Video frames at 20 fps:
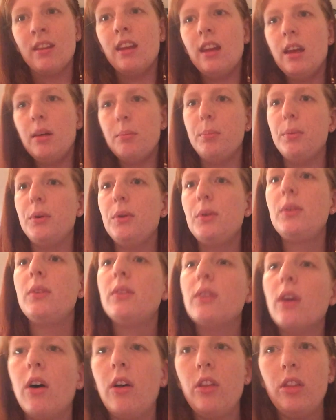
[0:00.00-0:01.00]
It boosts
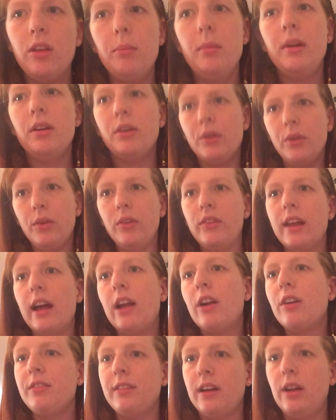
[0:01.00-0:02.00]
all the minerals that
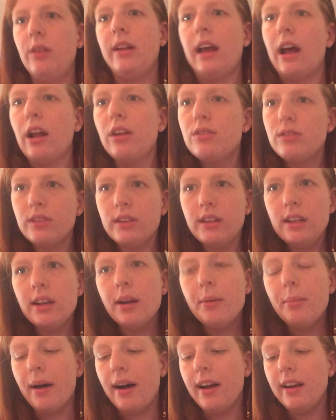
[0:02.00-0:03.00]
are found naturally in
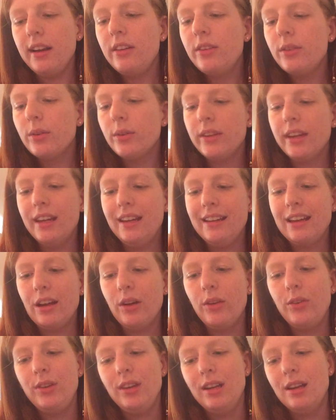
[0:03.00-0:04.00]
your body. So it's like
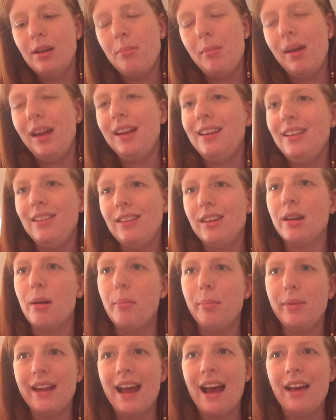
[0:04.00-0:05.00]
calcium, magnesium,
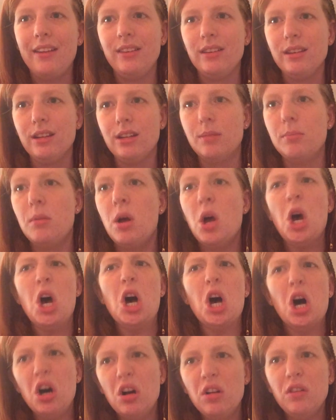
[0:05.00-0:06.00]
potassium,
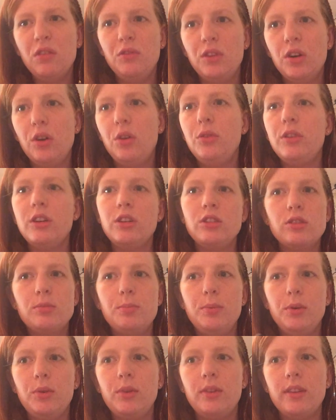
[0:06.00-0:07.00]
all of those. It just
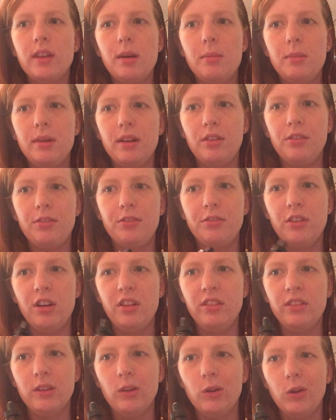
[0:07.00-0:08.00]
boosts them in a
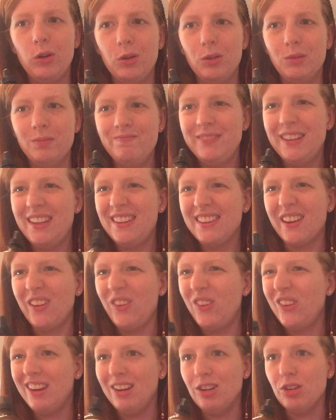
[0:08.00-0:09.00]
fun little
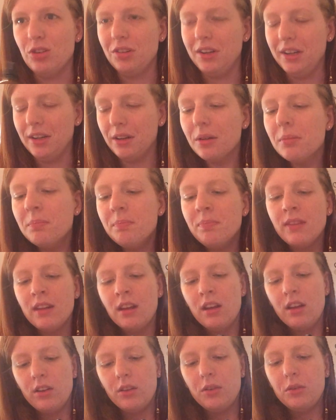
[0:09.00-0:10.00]
disgusting drink.
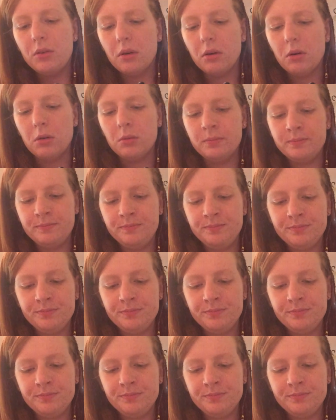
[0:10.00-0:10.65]
So